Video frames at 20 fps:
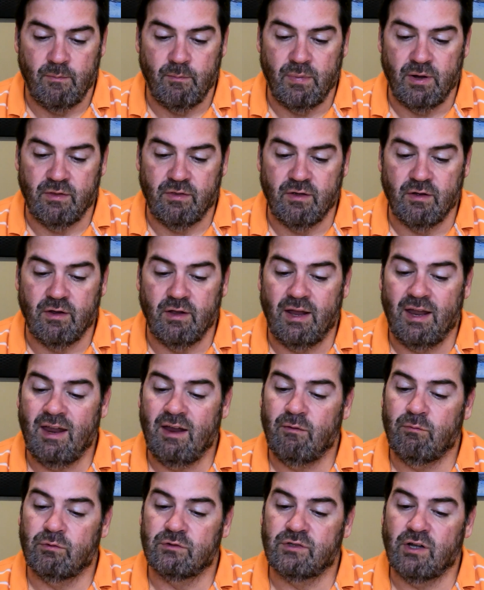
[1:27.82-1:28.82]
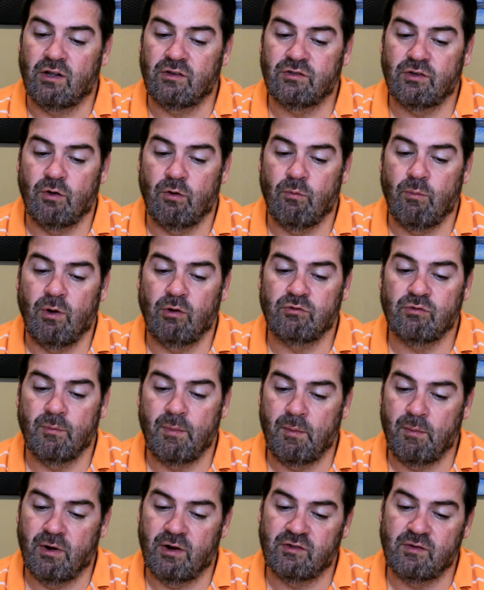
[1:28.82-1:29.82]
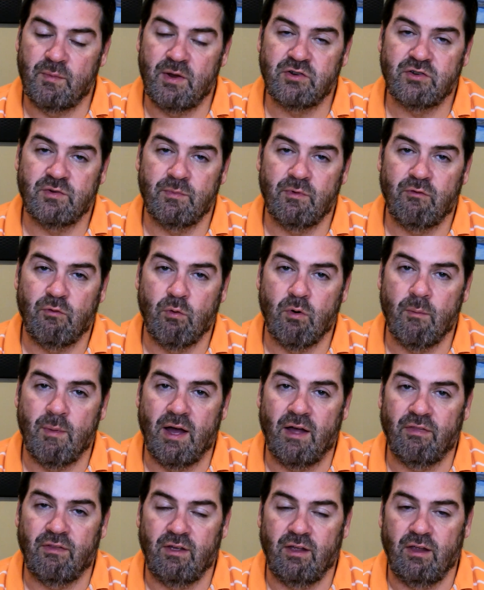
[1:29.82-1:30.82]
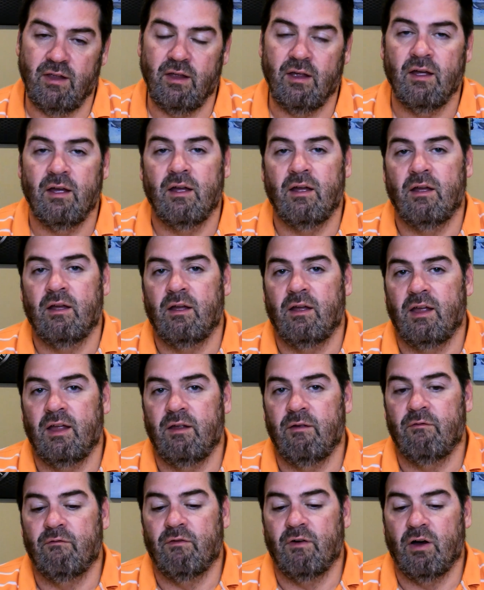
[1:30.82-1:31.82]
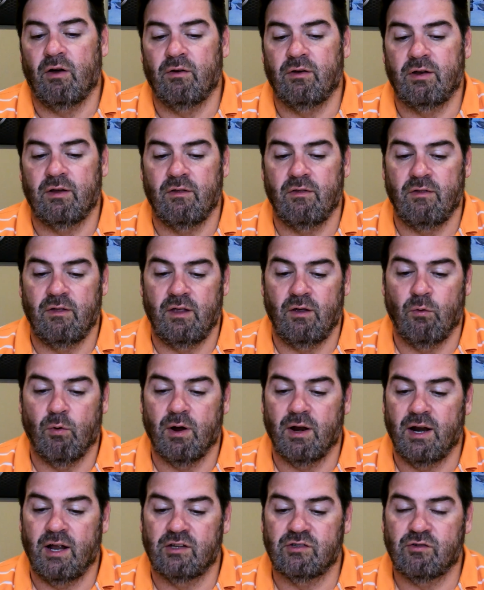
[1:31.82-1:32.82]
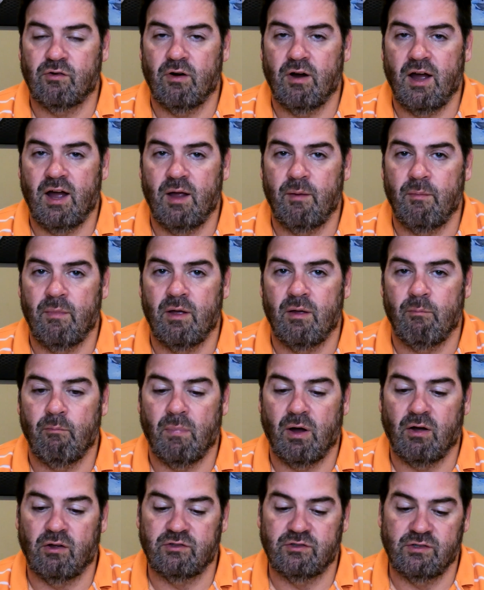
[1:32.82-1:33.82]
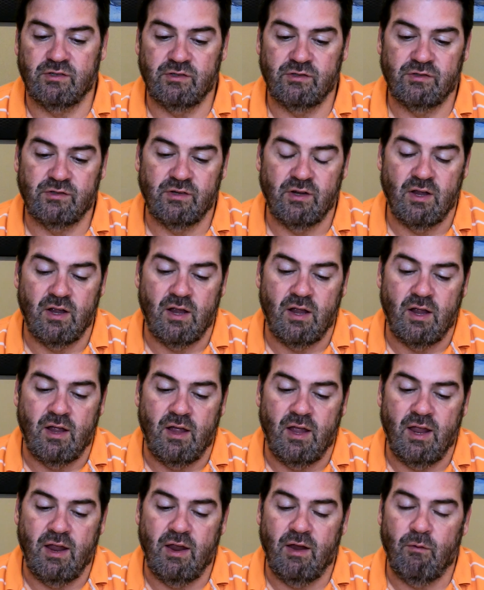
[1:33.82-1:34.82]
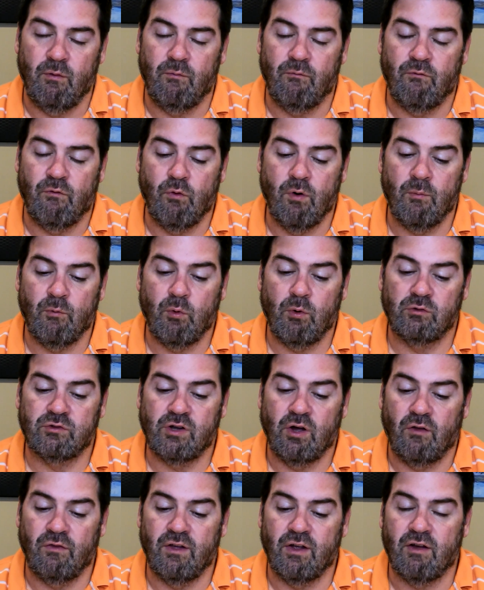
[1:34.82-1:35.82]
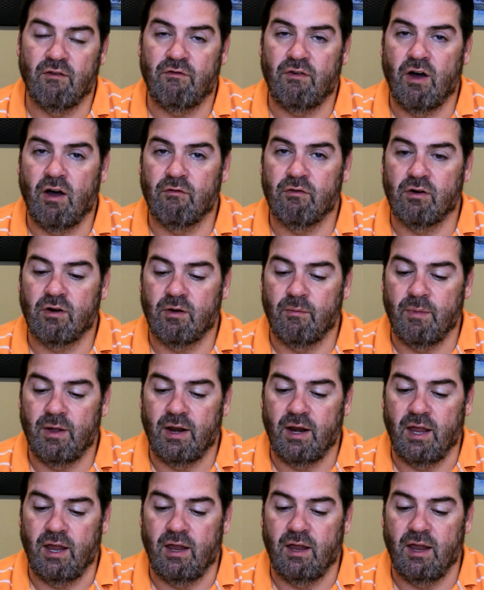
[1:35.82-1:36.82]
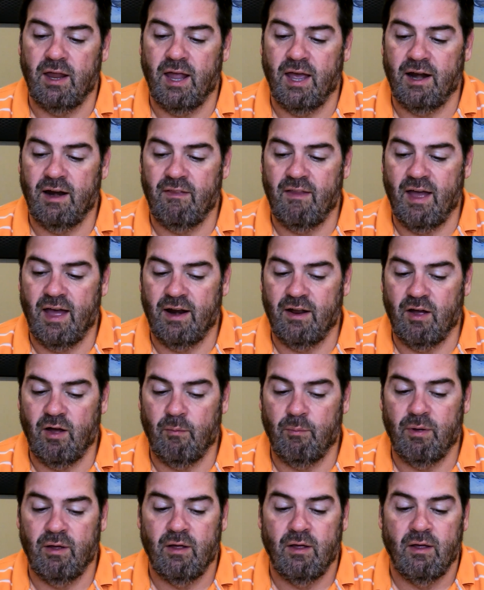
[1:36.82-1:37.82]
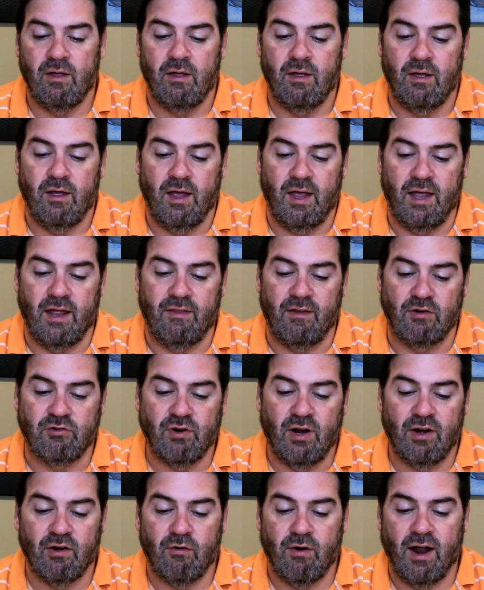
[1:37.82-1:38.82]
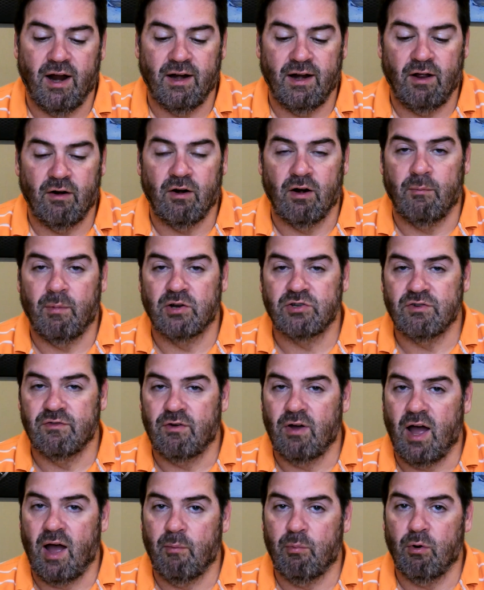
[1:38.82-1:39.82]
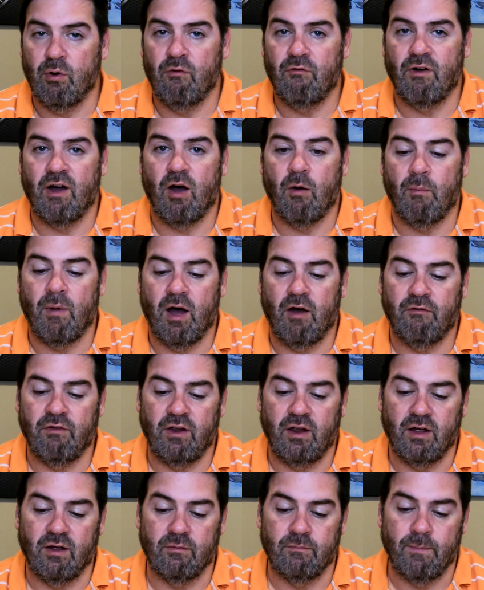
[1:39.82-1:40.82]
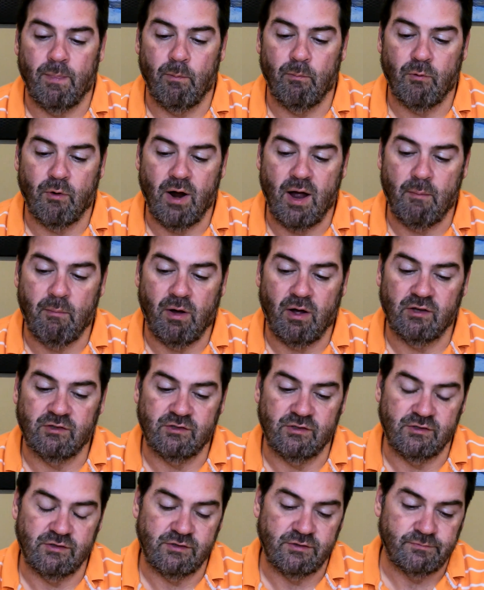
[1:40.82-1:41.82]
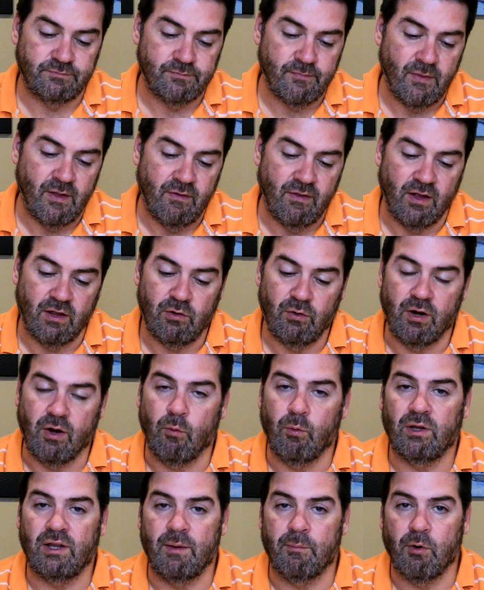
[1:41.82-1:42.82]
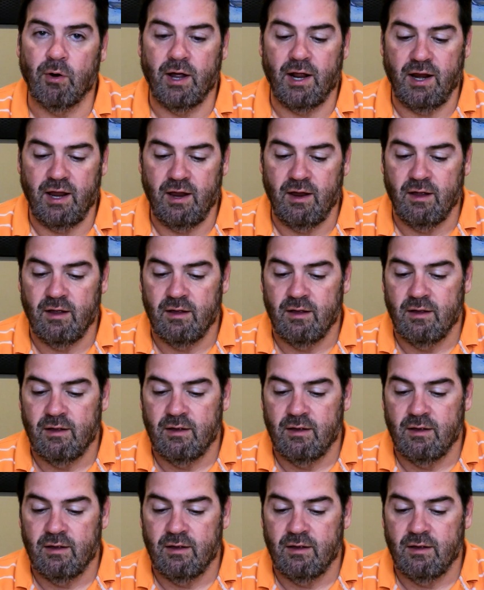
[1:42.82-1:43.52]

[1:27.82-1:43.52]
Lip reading: But he was also most remembered, as I mentioned before, about he fought the organized crime bosses. He formed what was called the Kefauver Committee. He headed that up, and they tried to crack down on a bunch of high-profile mafia crime bosses, including Willie Moretti,